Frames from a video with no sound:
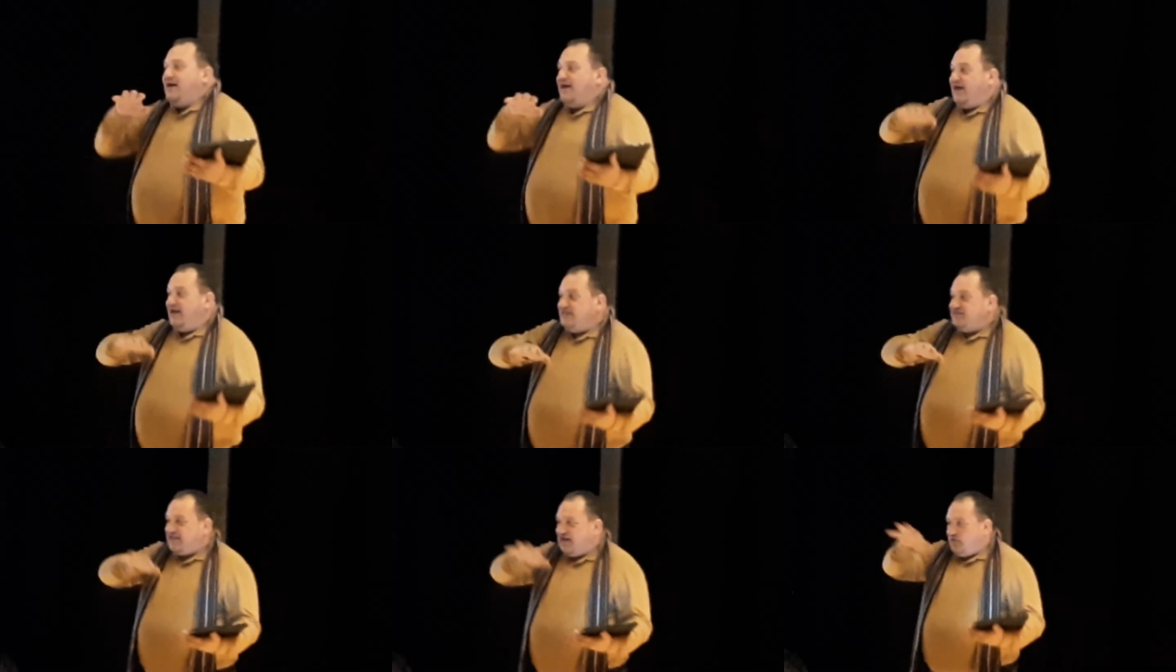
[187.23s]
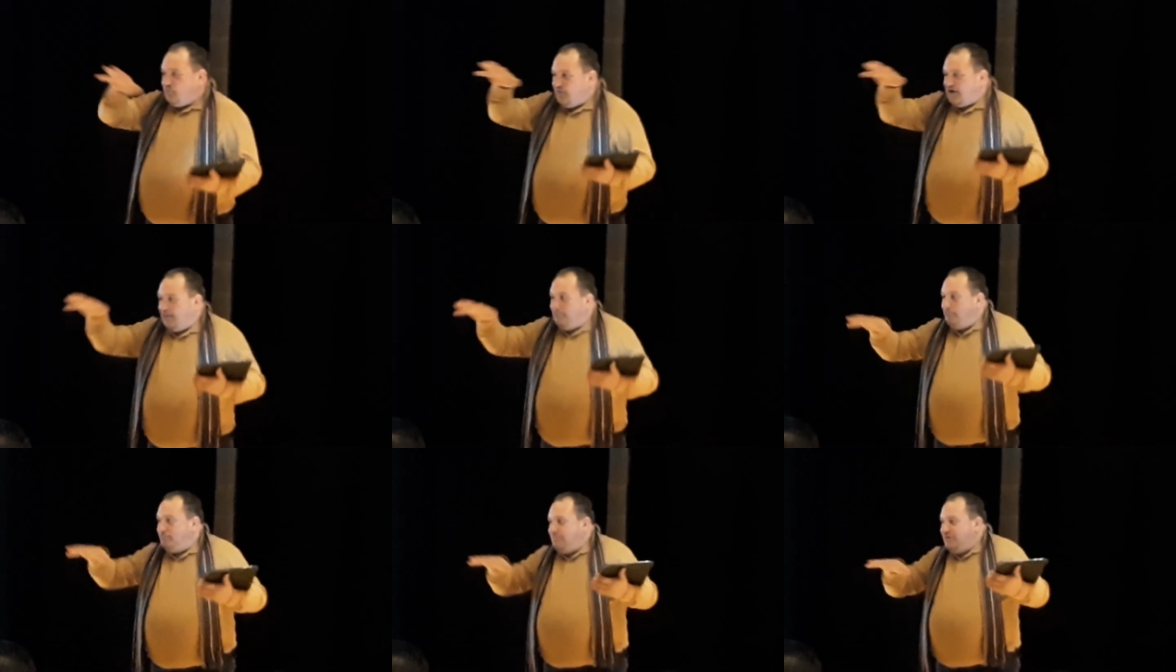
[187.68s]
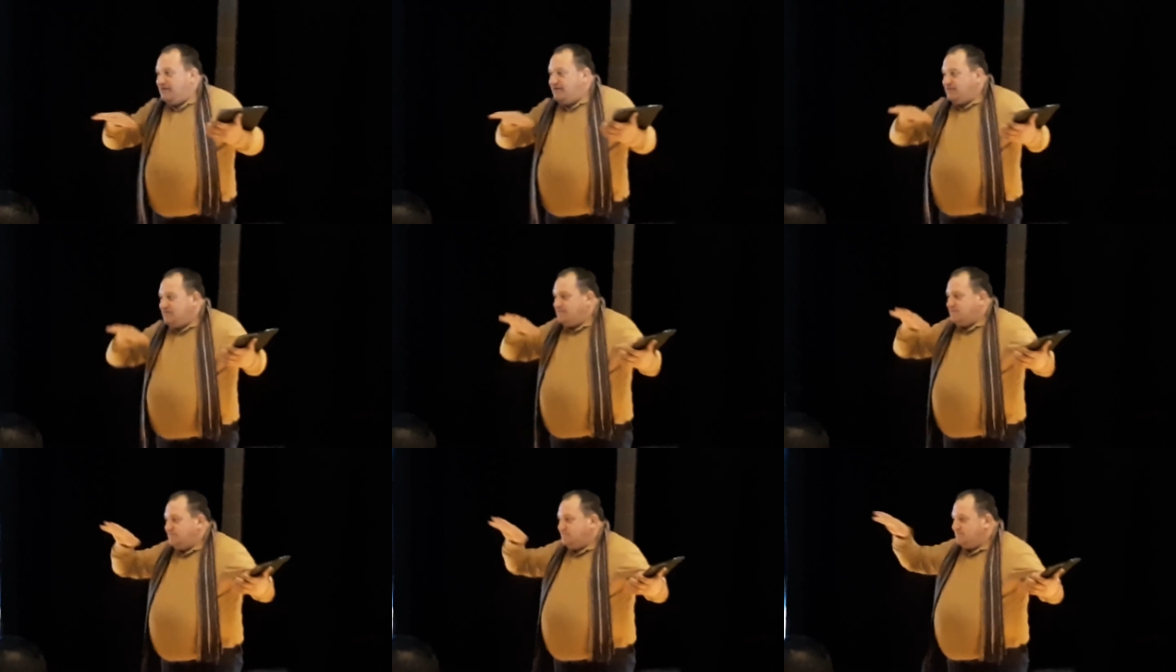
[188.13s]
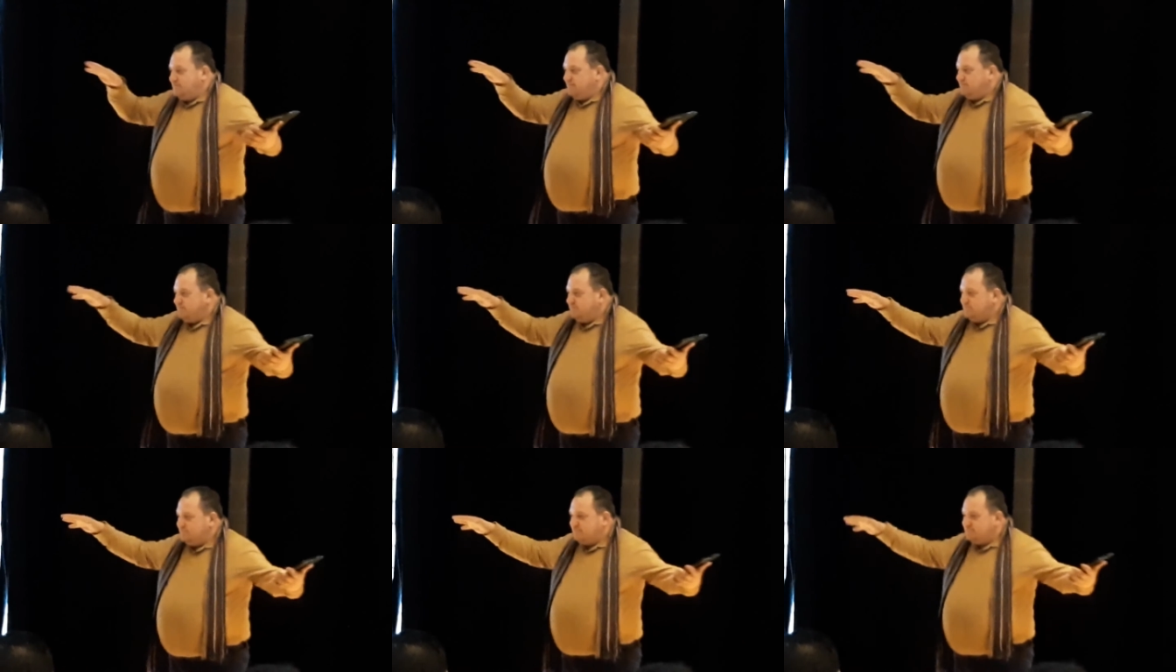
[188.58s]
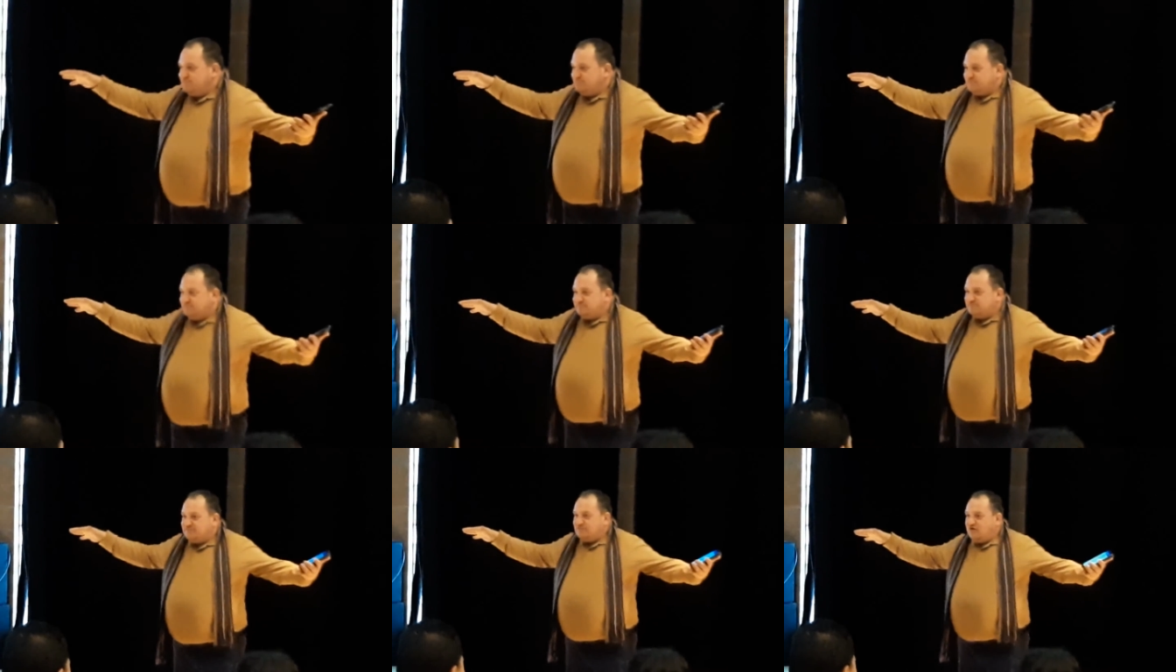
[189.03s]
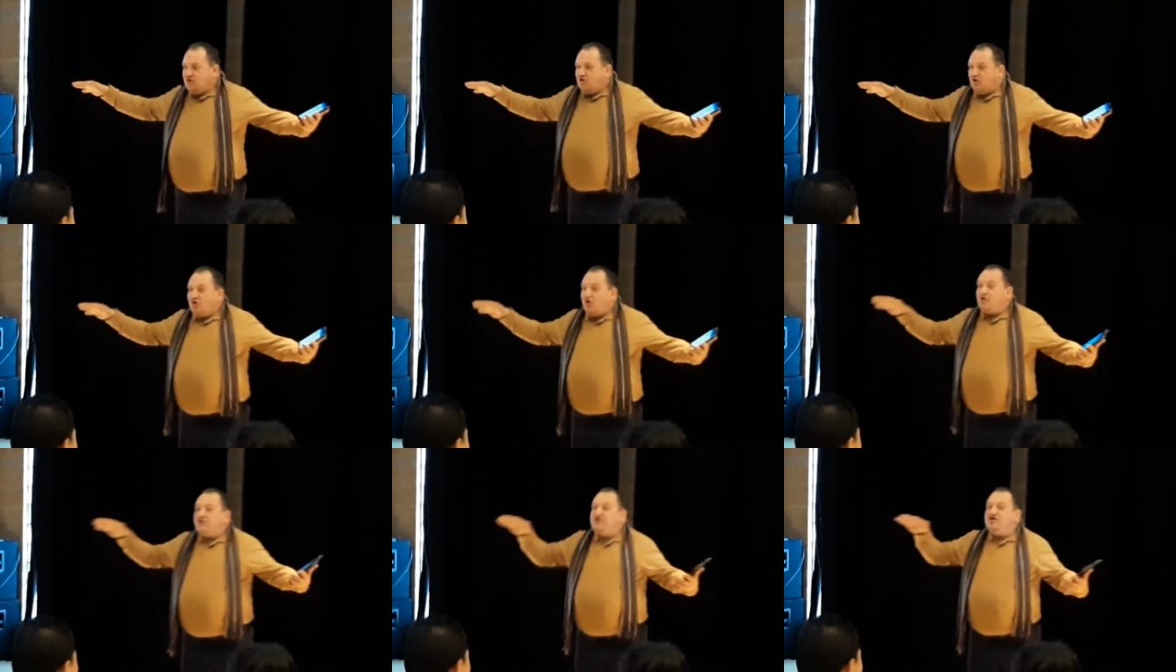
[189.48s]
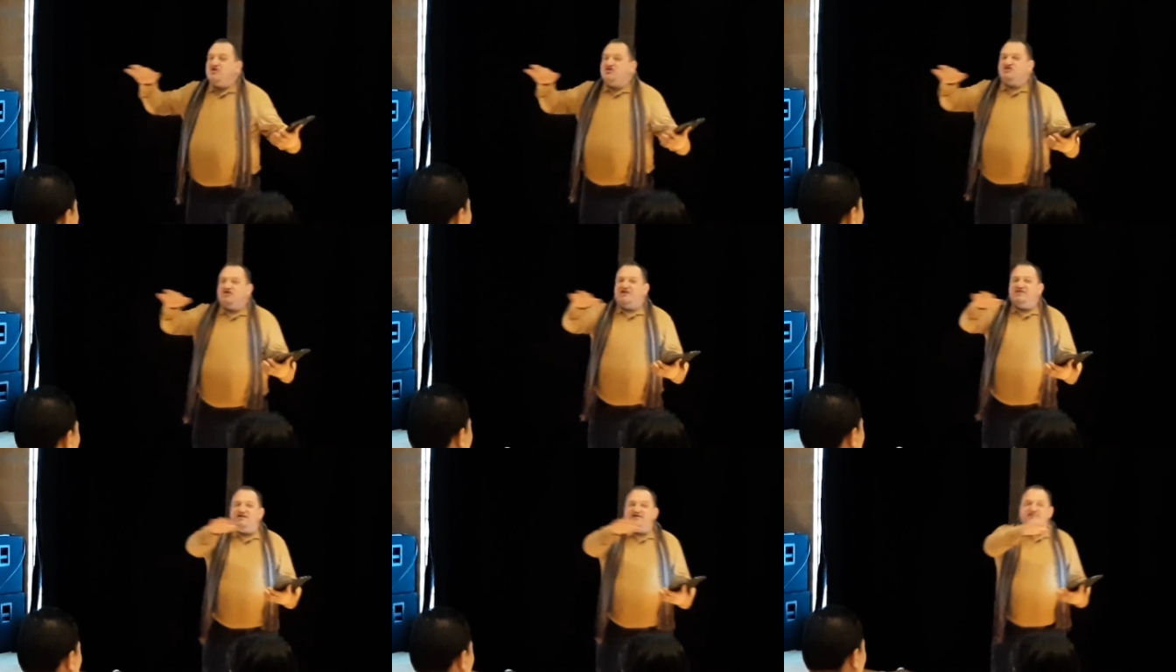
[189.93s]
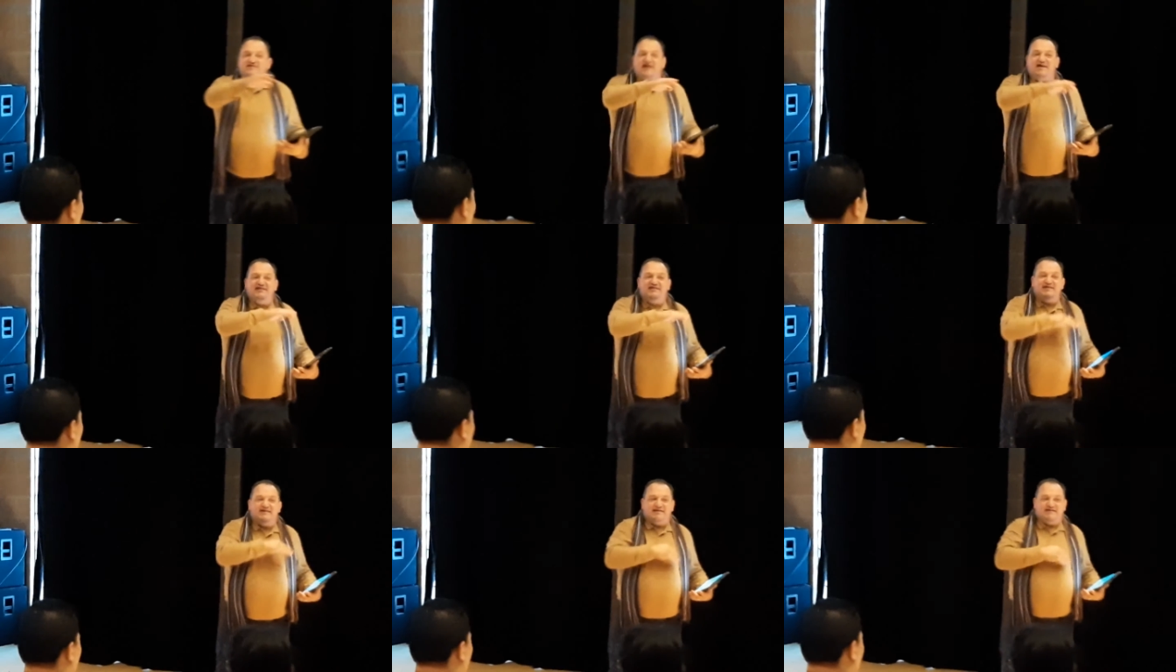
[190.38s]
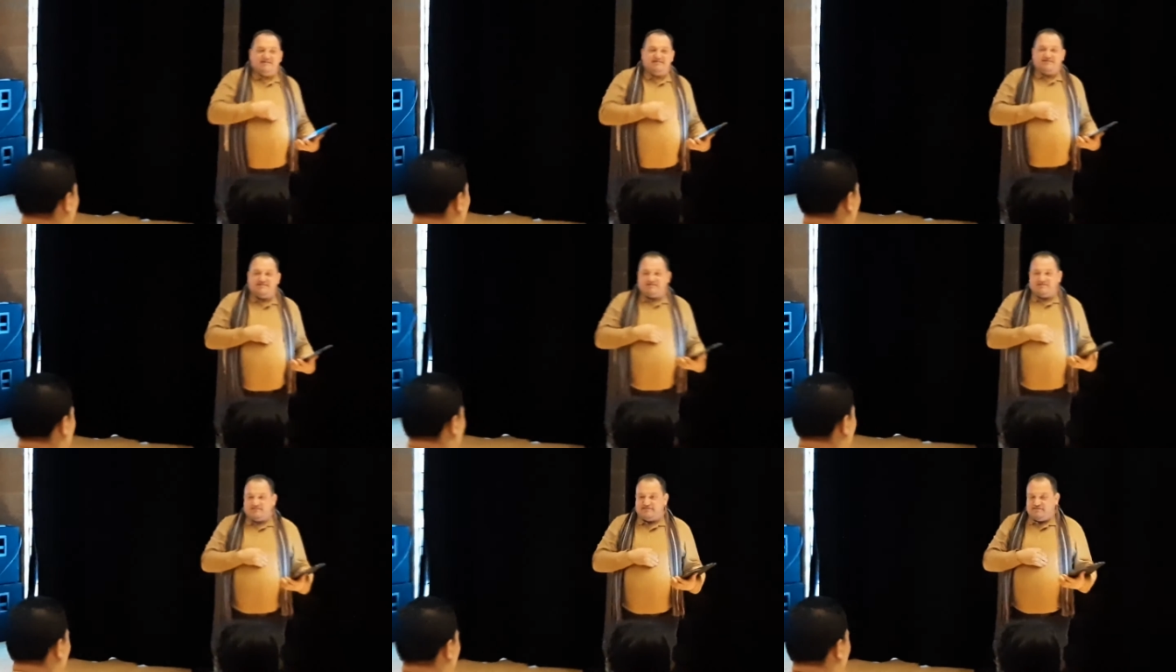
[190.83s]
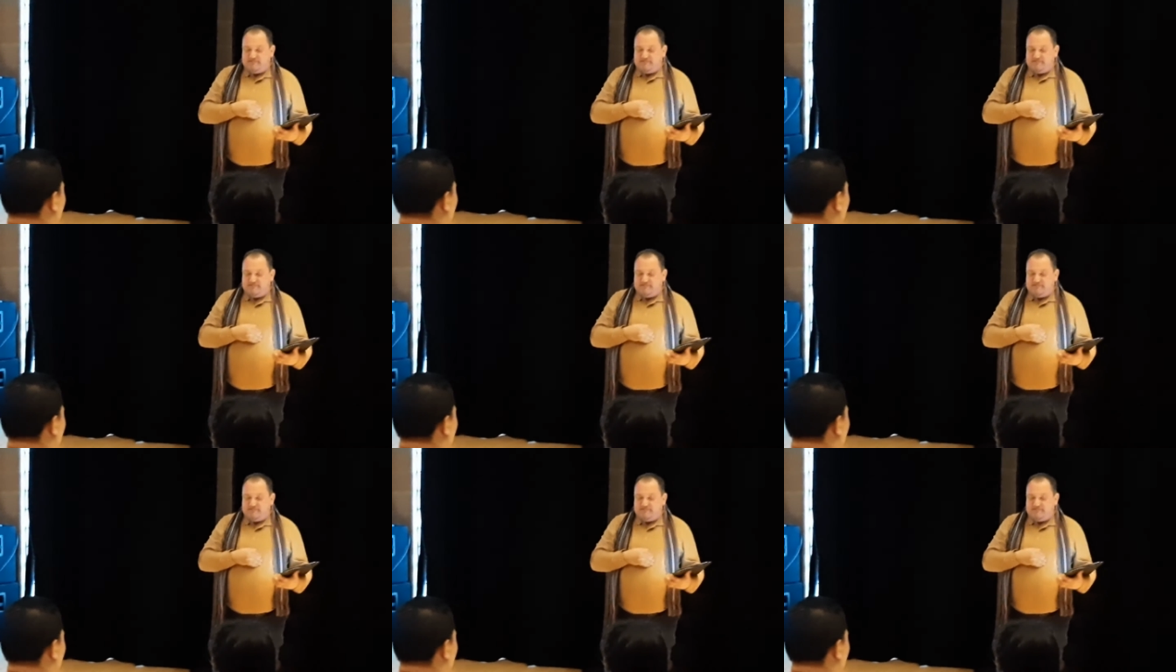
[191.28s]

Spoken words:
and then we can build on each other's ideas.